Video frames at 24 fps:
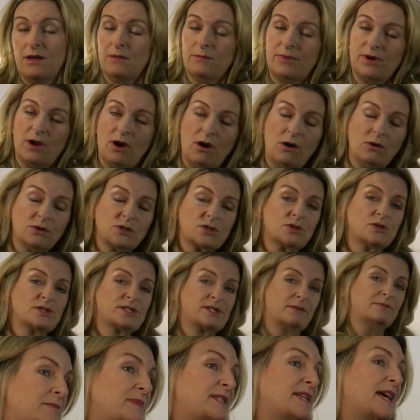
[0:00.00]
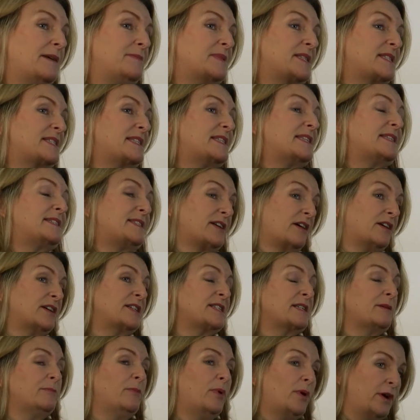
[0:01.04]
But it also sometimes is the
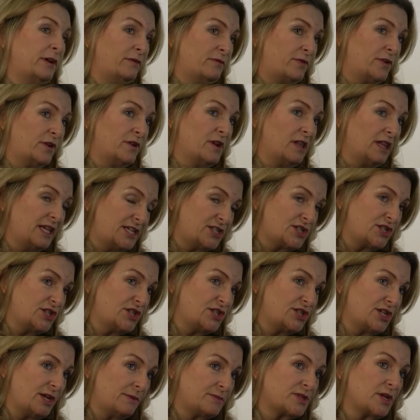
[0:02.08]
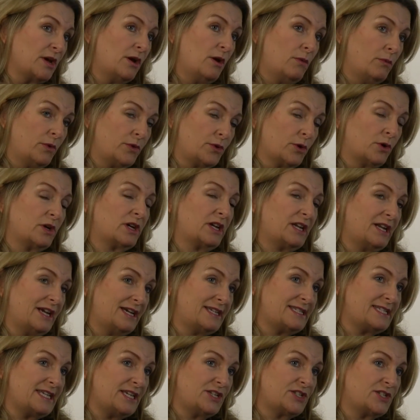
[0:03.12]
starting point for relationships with
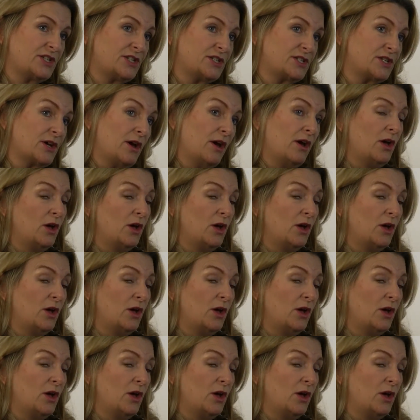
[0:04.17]
organisations.